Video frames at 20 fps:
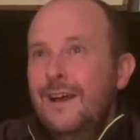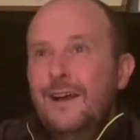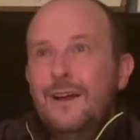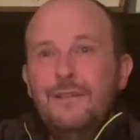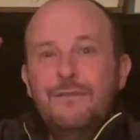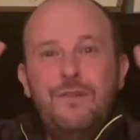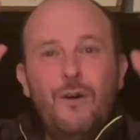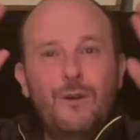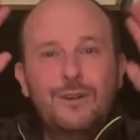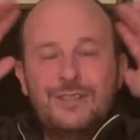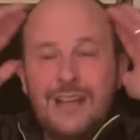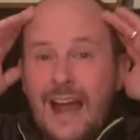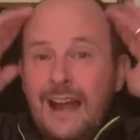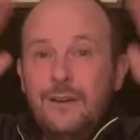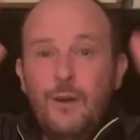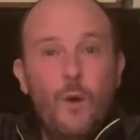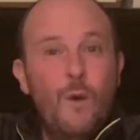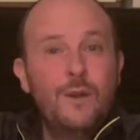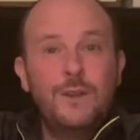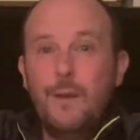Folks, I
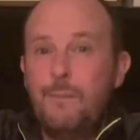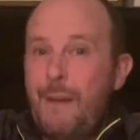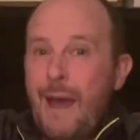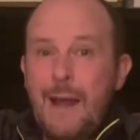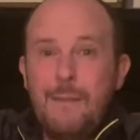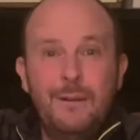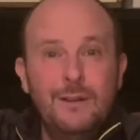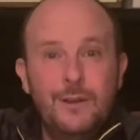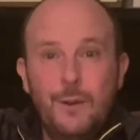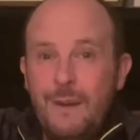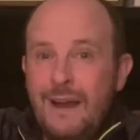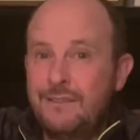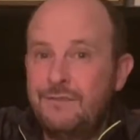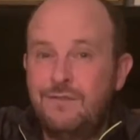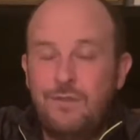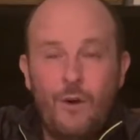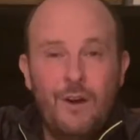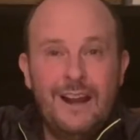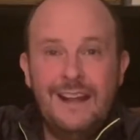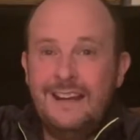know in the Bible they went
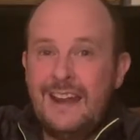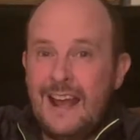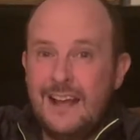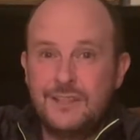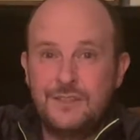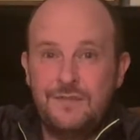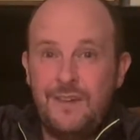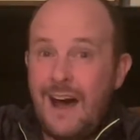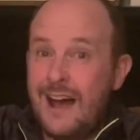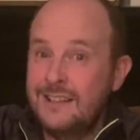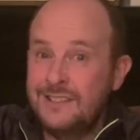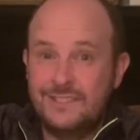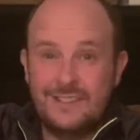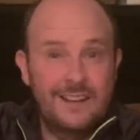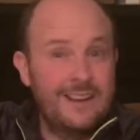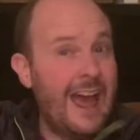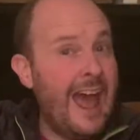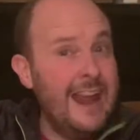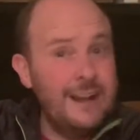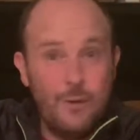40 days fast,
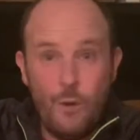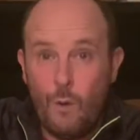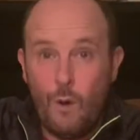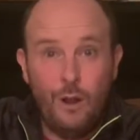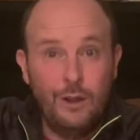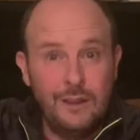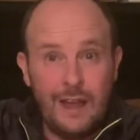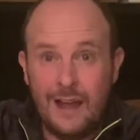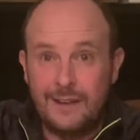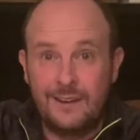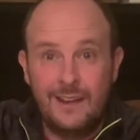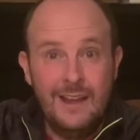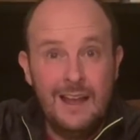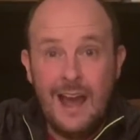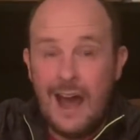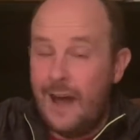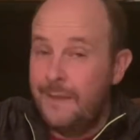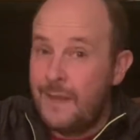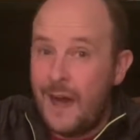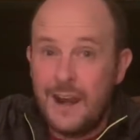and I know all that,
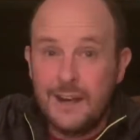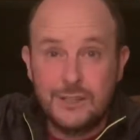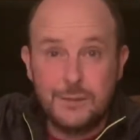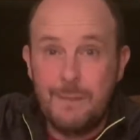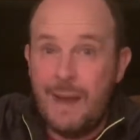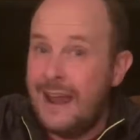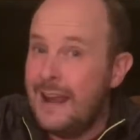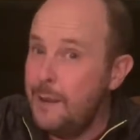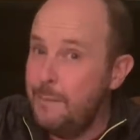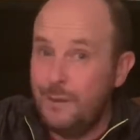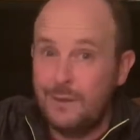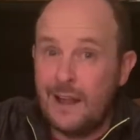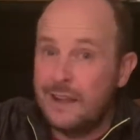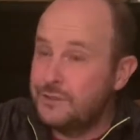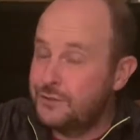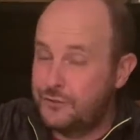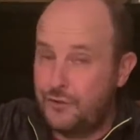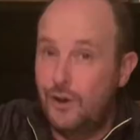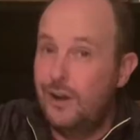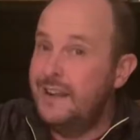and that is many, but
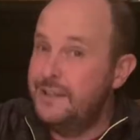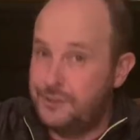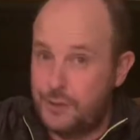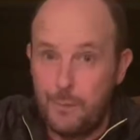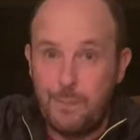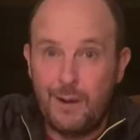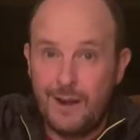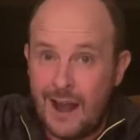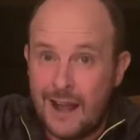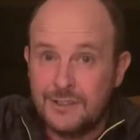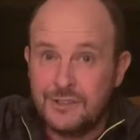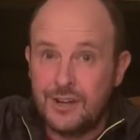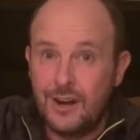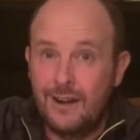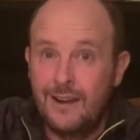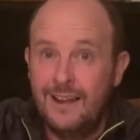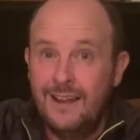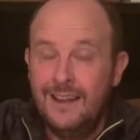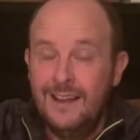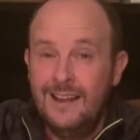that's truly
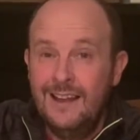supernatural.